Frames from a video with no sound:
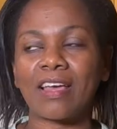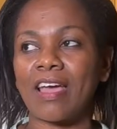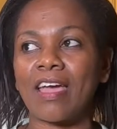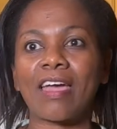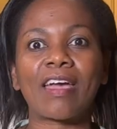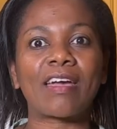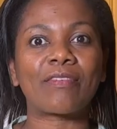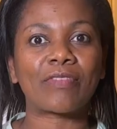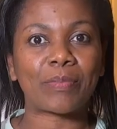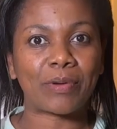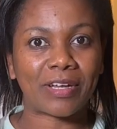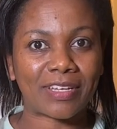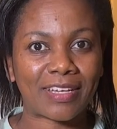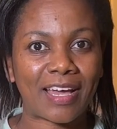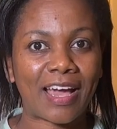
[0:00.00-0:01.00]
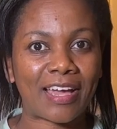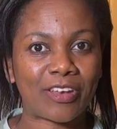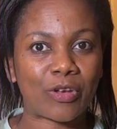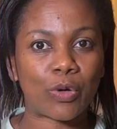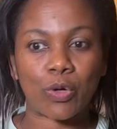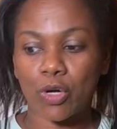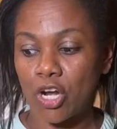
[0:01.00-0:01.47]
everybody I
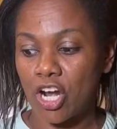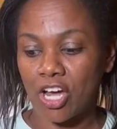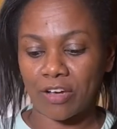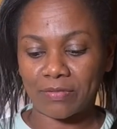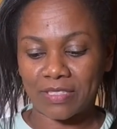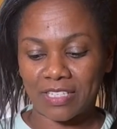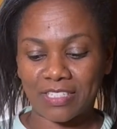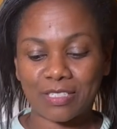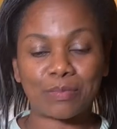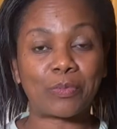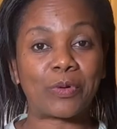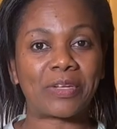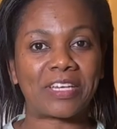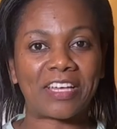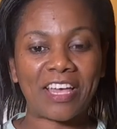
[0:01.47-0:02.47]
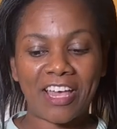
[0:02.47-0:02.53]
know loves this smoothie.